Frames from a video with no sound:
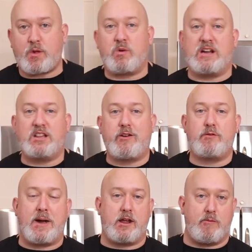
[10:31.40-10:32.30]
What I love
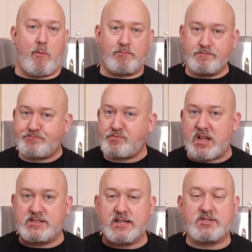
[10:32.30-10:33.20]
about it,
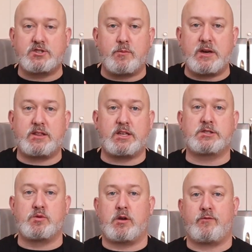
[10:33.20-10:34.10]
it's got so many things
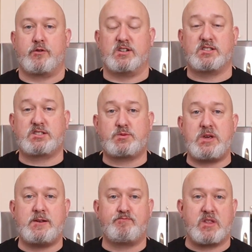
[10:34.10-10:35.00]
going on for it. It's
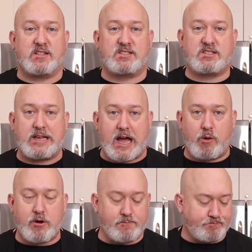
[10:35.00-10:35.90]
sweet, it's
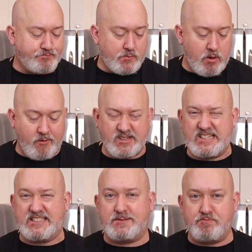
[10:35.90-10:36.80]
sour,
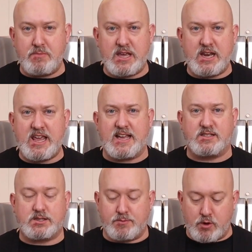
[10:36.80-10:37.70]
it's meaty
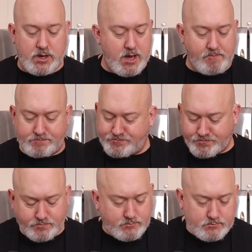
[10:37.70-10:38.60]
and smoky.
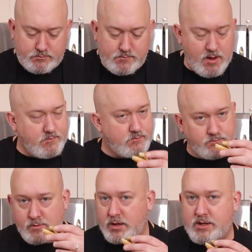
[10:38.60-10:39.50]

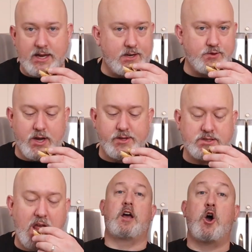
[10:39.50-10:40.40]
You gotta try
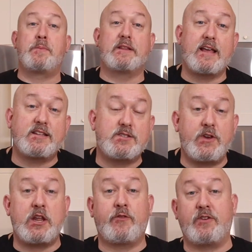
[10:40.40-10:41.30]
this. I hope you liked this
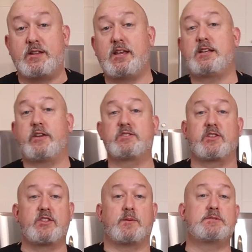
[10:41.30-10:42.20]
video. If you did, give us a
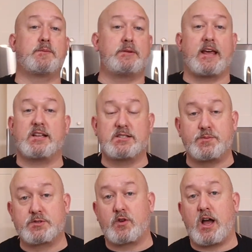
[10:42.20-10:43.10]
thumbs up, like, and
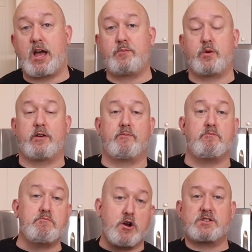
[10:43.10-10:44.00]
subscribe. We have
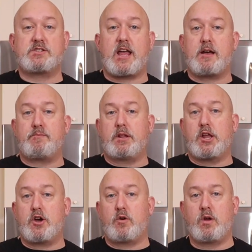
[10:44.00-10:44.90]
merch down
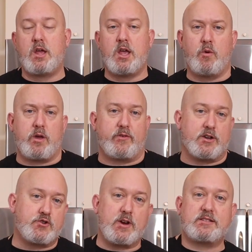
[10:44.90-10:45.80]
below. We have an
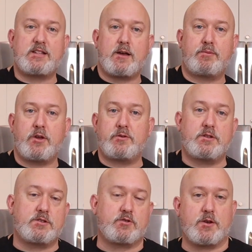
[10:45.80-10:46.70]
address down below in the
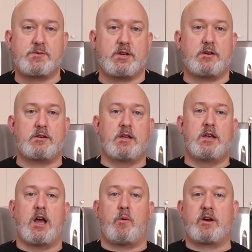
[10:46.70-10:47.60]
description.
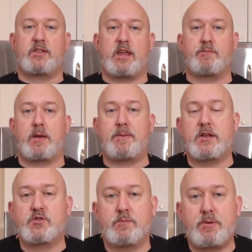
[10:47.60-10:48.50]
I wanna thank my
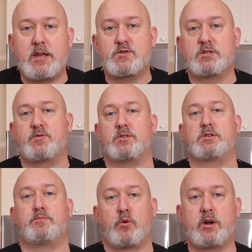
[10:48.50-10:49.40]
Patreon patrons for
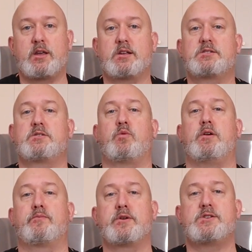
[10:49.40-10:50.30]
supporting us. We
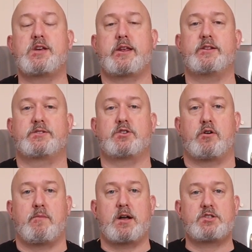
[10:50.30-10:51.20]
appreciate it so
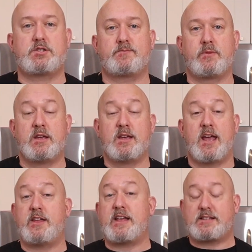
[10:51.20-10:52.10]
much.
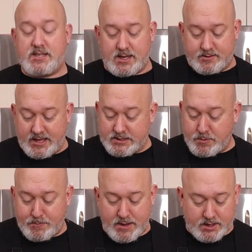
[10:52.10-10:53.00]
And that's it, that's
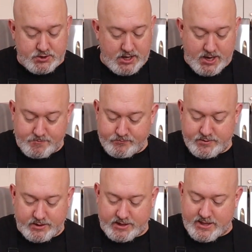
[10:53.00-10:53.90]
my bacon jam.
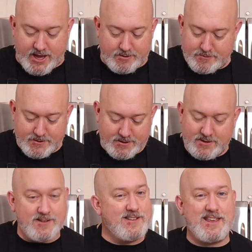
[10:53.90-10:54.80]
Look at that.
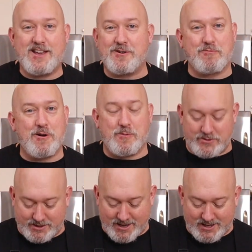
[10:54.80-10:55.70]
You can't go wrong
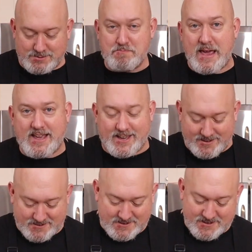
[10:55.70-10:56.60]
with it, guys. Make
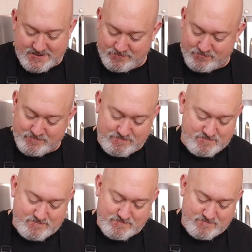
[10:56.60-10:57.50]
it.
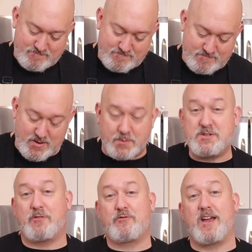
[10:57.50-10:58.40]
I'm
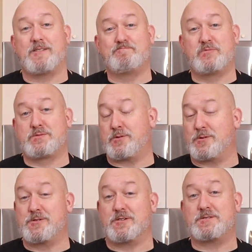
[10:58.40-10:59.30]
Chef Frank, this is Proto
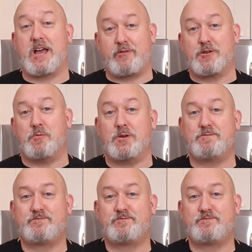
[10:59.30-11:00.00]
Cooks. Have a good